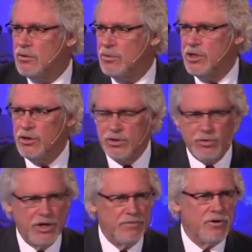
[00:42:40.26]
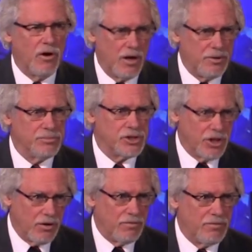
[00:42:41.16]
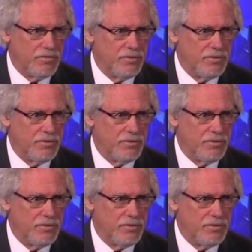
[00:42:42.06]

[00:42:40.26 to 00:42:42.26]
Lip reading: we don't crave God himself.